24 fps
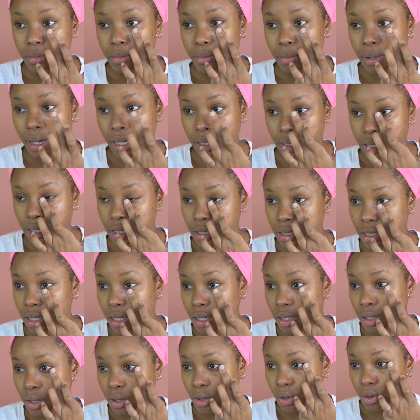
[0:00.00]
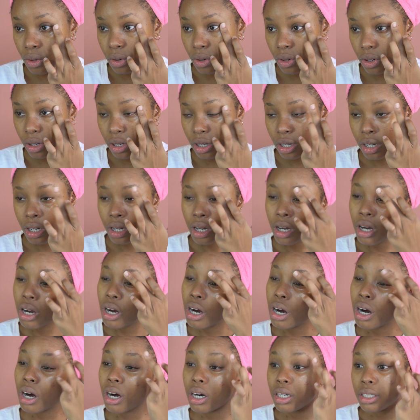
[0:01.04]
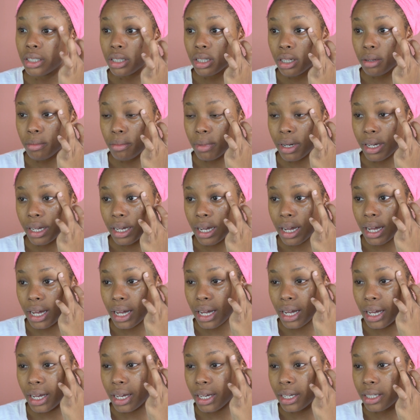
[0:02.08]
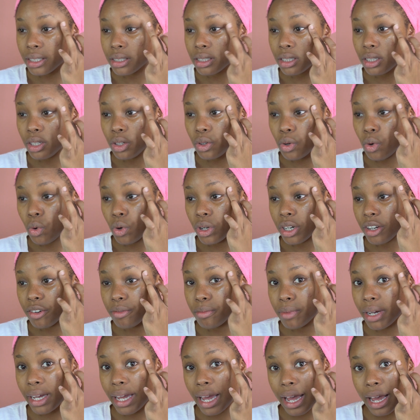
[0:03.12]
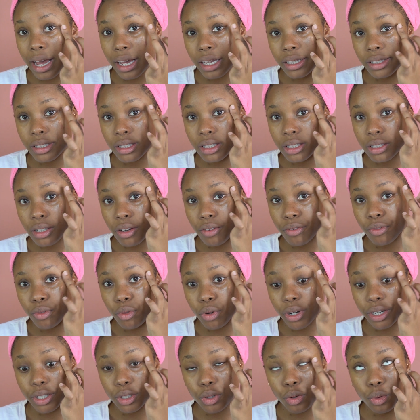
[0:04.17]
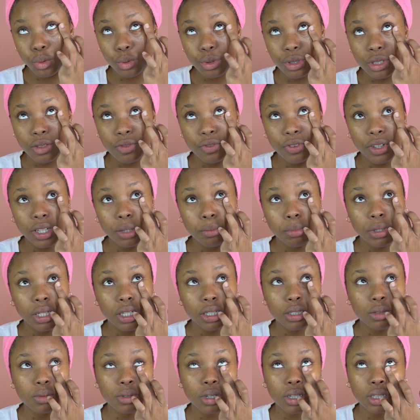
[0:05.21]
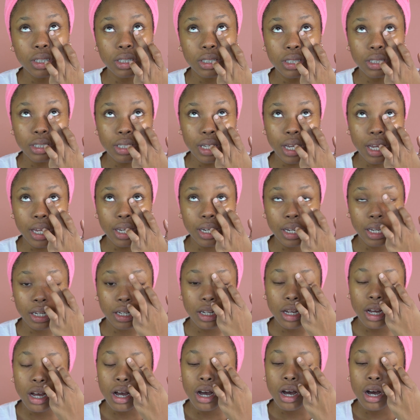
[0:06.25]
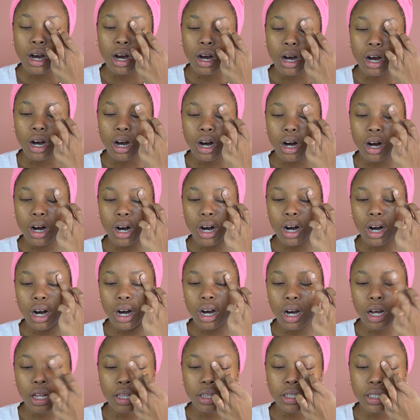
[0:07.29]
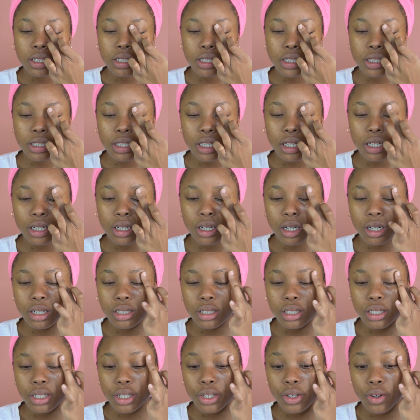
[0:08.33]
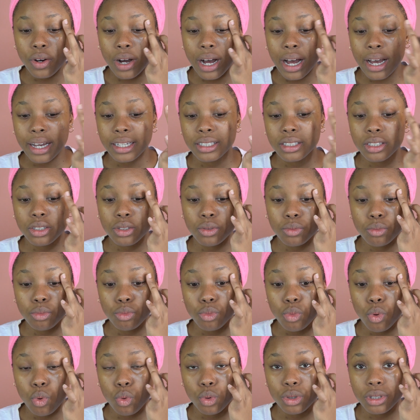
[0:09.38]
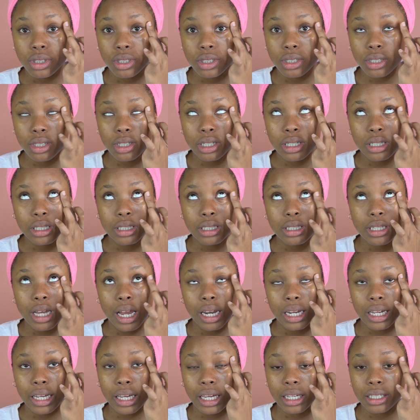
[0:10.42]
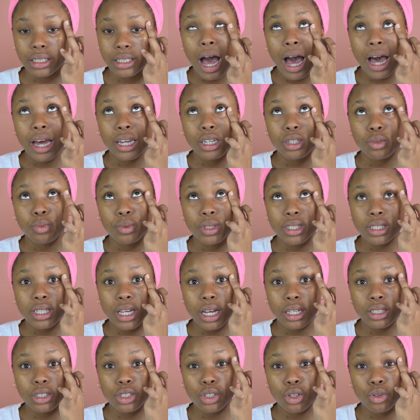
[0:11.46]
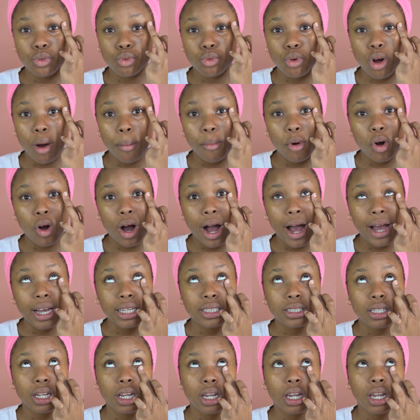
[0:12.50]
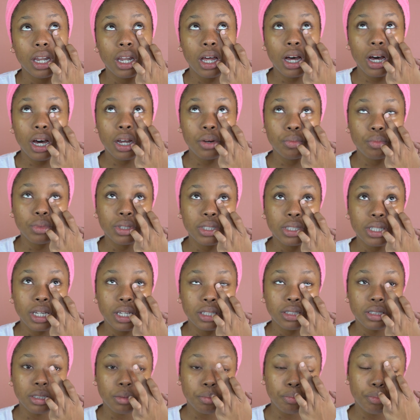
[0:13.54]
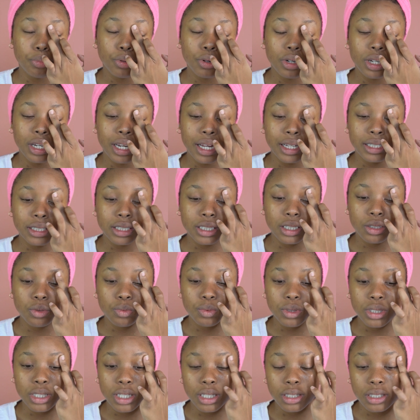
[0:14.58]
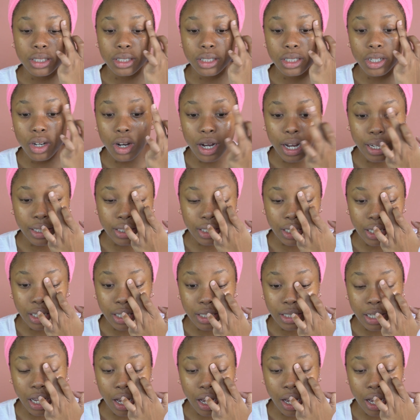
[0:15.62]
pat it along under my eyes, in the corner of my eyes, to avoid crow's feet, because we understand that the skin under your eyes is most delicate, and we tend to rub our eyes a lot, we tend to pull at it, we tend to tug at it,